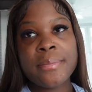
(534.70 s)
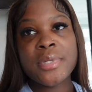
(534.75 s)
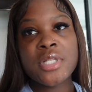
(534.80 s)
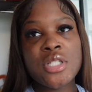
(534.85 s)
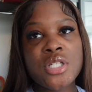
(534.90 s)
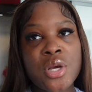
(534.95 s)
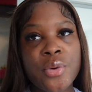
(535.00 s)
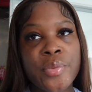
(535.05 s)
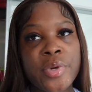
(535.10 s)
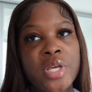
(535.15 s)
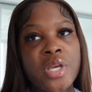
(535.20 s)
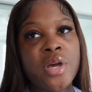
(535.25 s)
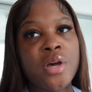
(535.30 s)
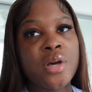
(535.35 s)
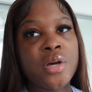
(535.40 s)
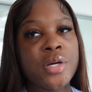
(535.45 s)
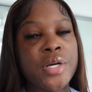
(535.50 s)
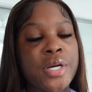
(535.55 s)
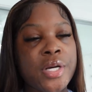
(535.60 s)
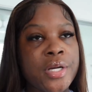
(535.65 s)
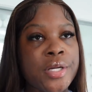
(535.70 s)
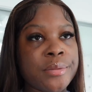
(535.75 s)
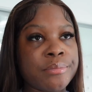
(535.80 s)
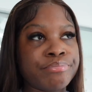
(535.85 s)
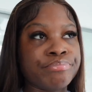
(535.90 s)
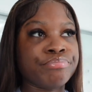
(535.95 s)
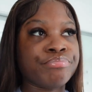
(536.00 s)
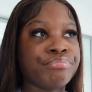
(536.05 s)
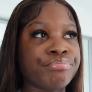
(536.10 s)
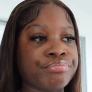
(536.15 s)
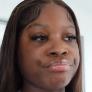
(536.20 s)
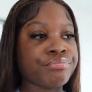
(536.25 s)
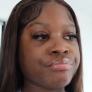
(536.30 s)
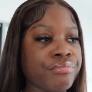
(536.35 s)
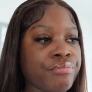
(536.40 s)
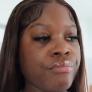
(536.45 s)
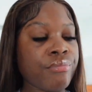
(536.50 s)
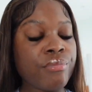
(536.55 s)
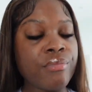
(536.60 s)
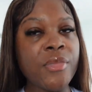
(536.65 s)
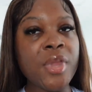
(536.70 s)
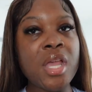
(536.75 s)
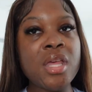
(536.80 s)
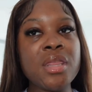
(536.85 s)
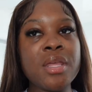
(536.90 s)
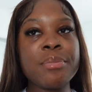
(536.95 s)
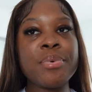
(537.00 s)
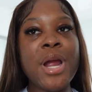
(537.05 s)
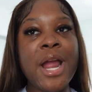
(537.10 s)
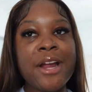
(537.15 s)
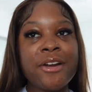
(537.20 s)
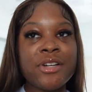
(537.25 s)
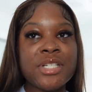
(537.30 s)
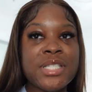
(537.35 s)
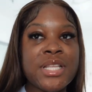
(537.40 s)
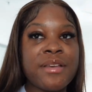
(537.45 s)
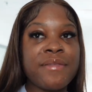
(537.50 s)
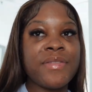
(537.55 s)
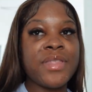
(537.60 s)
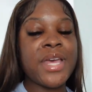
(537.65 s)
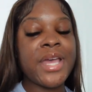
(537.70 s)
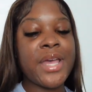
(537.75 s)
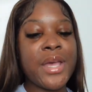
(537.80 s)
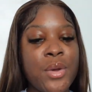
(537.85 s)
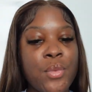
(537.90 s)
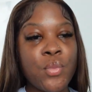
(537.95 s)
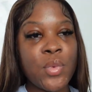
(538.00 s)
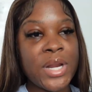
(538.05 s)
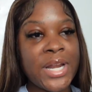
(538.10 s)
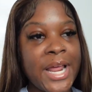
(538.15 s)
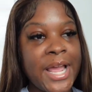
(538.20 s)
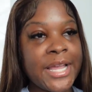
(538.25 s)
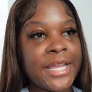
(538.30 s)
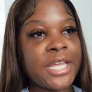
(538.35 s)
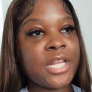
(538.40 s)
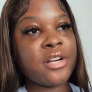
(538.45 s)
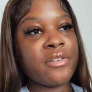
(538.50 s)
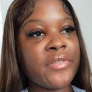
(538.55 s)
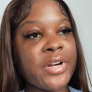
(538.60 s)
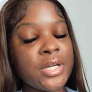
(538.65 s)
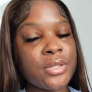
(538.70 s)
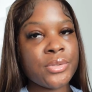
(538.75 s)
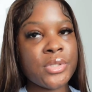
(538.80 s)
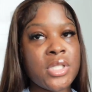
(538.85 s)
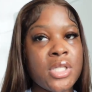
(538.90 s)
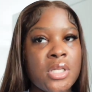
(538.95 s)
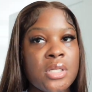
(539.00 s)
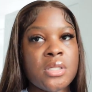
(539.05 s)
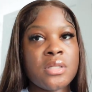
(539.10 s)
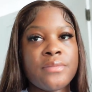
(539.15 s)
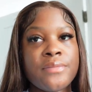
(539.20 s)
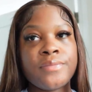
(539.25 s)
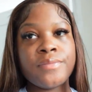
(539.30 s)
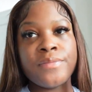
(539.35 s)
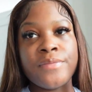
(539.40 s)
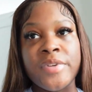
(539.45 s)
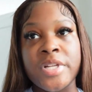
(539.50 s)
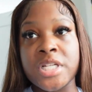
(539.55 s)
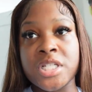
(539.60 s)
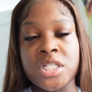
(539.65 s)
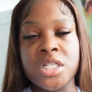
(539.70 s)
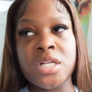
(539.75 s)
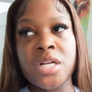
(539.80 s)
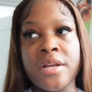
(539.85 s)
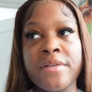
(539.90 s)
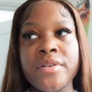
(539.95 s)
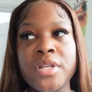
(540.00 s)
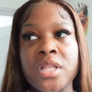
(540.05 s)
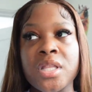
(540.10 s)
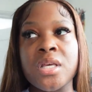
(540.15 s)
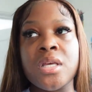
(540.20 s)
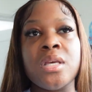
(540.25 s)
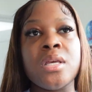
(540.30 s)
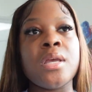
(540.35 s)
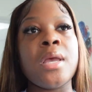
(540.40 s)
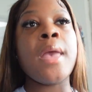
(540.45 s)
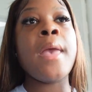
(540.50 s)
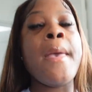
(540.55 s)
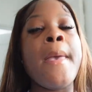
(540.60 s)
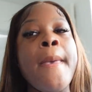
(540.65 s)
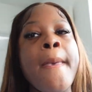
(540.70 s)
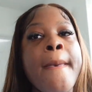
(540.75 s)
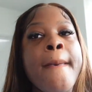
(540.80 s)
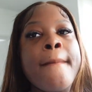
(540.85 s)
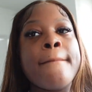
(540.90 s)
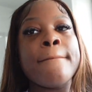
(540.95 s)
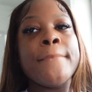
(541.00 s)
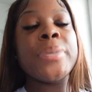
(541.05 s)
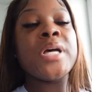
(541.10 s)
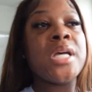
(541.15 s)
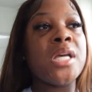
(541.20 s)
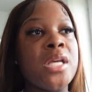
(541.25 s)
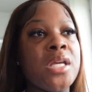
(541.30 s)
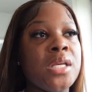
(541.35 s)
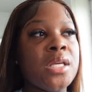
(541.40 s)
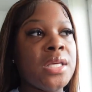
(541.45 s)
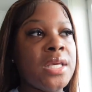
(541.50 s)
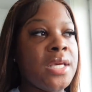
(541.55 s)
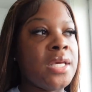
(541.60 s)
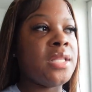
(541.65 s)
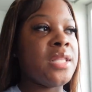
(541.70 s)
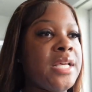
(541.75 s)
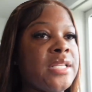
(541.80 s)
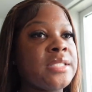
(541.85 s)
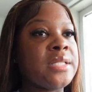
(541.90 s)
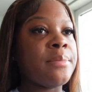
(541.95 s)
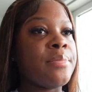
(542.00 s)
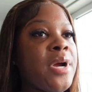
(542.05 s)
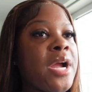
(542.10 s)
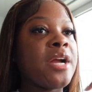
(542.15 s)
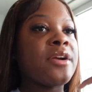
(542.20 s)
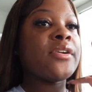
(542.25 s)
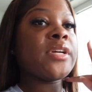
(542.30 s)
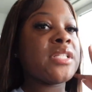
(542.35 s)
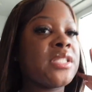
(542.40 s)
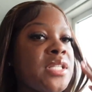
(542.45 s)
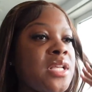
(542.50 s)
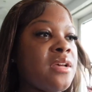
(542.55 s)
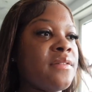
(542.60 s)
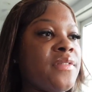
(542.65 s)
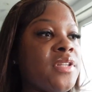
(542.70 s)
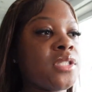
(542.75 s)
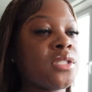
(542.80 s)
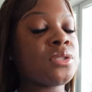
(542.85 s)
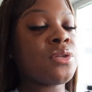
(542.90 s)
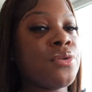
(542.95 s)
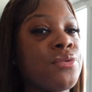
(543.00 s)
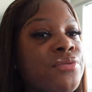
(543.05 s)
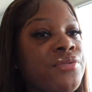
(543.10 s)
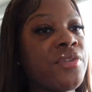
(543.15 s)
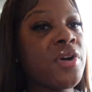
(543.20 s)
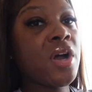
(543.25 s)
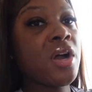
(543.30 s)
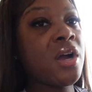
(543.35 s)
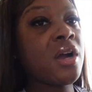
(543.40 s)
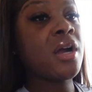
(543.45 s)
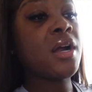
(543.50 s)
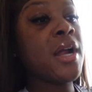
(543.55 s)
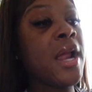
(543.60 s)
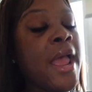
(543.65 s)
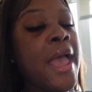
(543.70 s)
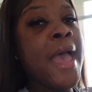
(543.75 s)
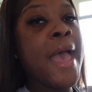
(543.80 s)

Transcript: be showing y'all the progress of that when I get around to finishing everything. But yeah, that's the progress of it so far.